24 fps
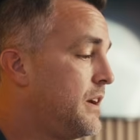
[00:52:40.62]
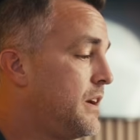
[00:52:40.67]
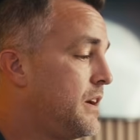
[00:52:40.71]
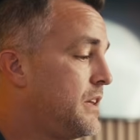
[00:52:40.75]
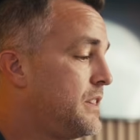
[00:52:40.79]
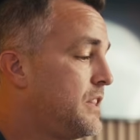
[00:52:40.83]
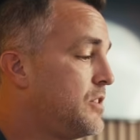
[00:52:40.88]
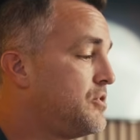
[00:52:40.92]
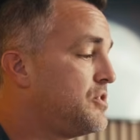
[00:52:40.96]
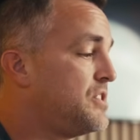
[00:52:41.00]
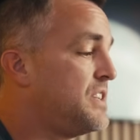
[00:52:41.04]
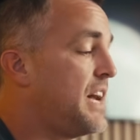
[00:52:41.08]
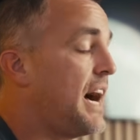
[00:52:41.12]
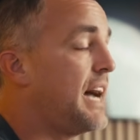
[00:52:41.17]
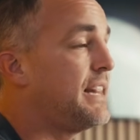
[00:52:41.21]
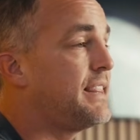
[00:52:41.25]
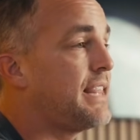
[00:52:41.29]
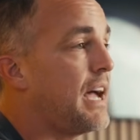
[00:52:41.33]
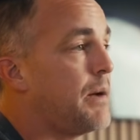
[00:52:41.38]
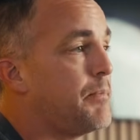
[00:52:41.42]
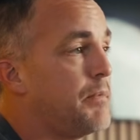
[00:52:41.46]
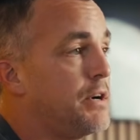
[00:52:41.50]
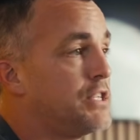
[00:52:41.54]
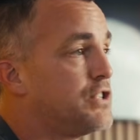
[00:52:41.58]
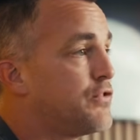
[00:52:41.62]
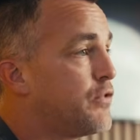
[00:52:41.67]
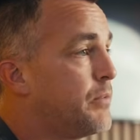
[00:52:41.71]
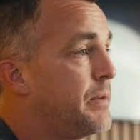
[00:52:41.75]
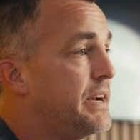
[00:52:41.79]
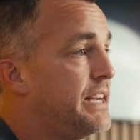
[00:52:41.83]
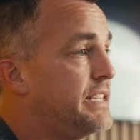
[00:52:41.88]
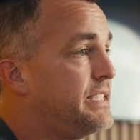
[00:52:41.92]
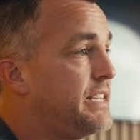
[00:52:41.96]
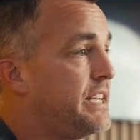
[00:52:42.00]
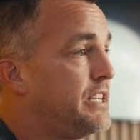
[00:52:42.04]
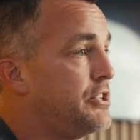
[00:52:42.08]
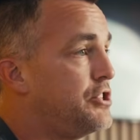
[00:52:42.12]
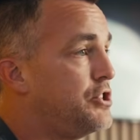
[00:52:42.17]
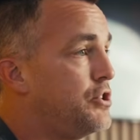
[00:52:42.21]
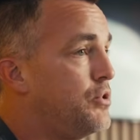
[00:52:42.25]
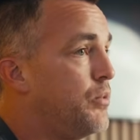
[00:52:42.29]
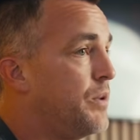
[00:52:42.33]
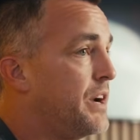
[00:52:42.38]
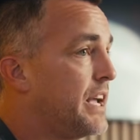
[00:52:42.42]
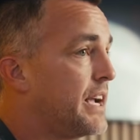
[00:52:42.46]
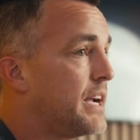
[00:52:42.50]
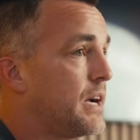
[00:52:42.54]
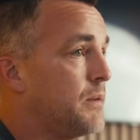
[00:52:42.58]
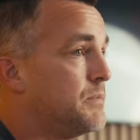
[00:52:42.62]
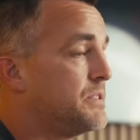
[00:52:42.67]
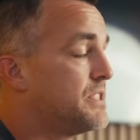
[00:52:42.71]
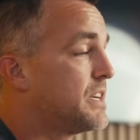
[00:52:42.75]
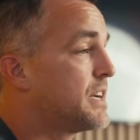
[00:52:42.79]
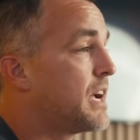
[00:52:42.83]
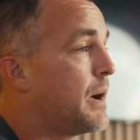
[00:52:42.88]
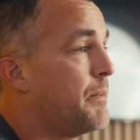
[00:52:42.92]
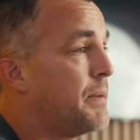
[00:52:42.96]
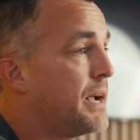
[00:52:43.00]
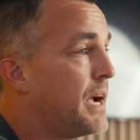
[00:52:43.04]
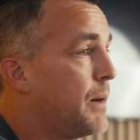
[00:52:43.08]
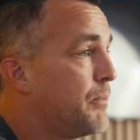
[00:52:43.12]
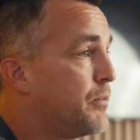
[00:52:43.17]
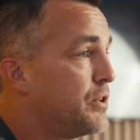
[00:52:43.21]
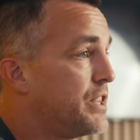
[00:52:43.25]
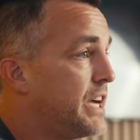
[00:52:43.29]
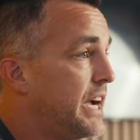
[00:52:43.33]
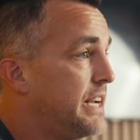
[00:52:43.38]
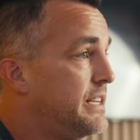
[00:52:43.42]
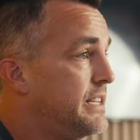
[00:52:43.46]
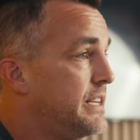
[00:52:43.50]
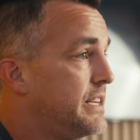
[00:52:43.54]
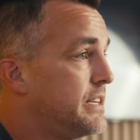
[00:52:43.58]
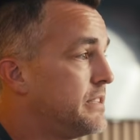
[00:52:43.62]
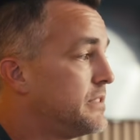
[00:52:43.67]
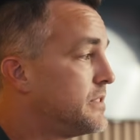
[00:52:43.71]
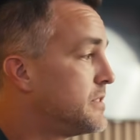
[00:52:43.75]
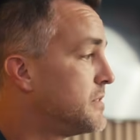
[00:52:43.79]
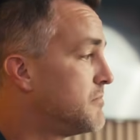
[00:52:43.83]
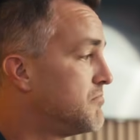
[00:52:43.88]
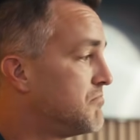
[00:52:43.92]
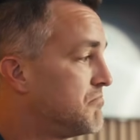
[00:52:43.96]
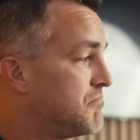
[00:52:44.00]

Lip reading: there's not that much for me to teach you when it comes to coming up with ideas.